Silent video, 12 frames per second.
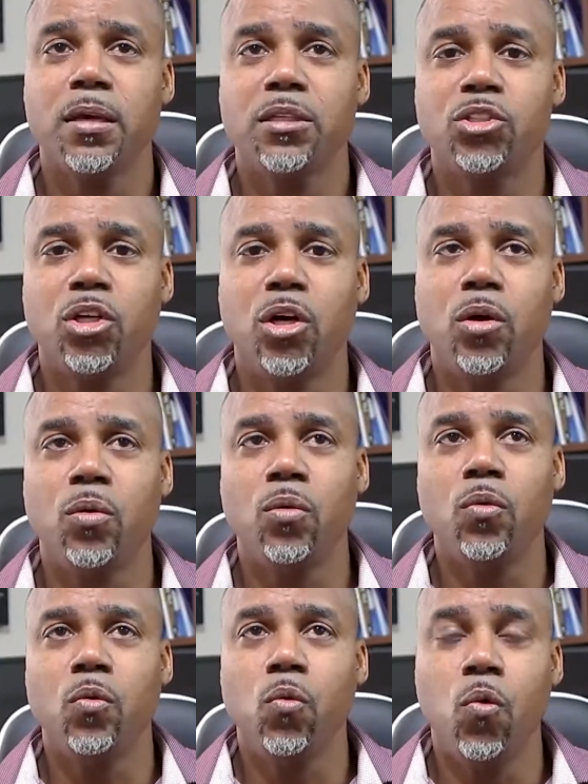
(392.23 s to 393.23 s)

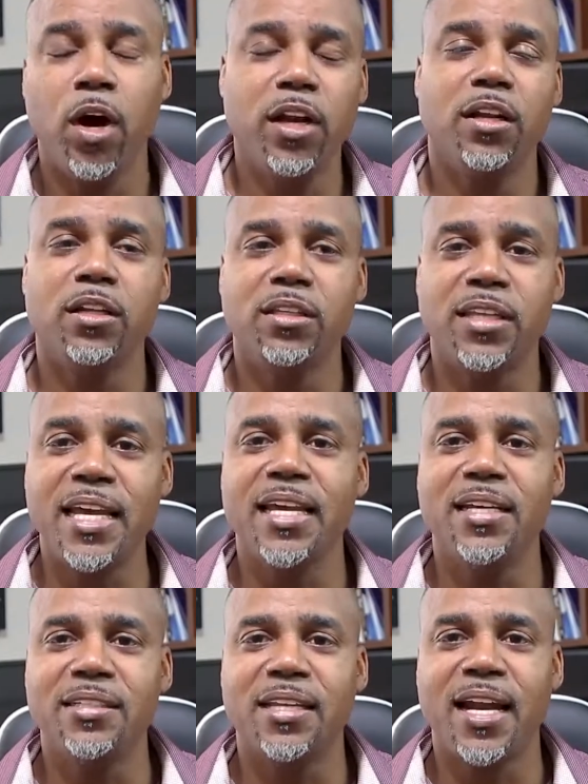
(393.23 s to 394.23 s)
So one of the
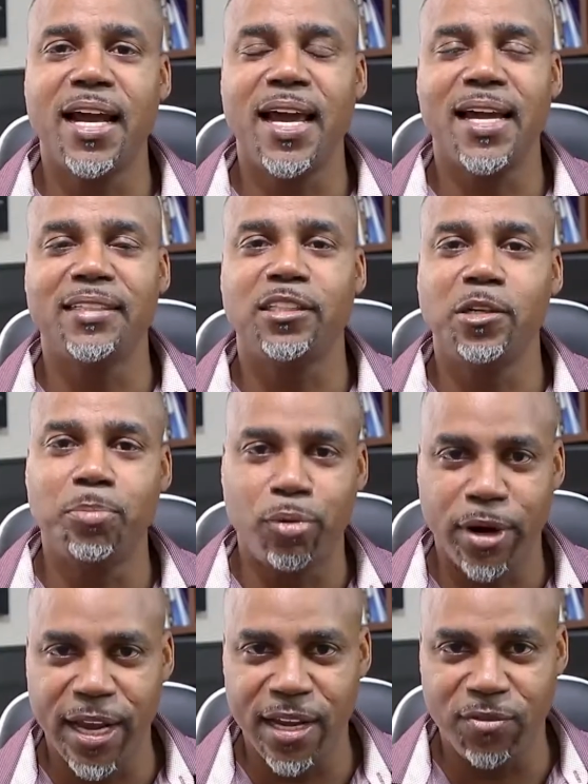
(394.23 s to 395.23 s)
things that I actually
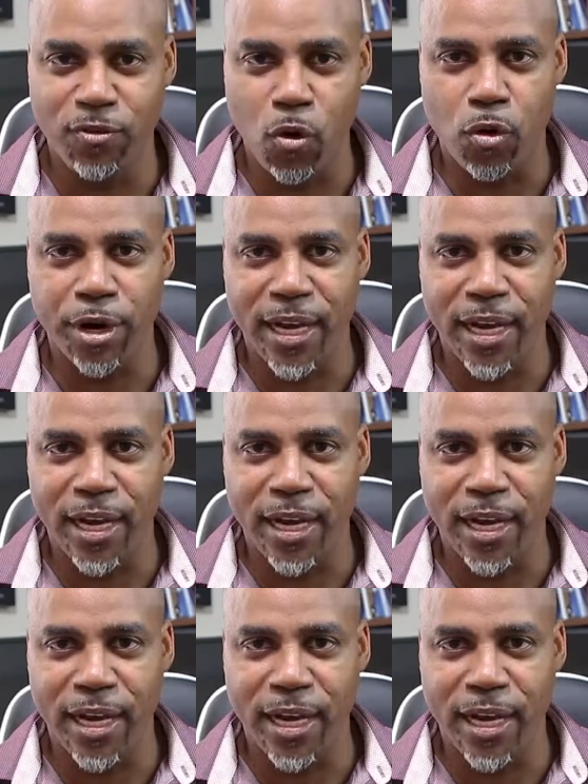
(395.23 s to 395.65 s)
prayed for,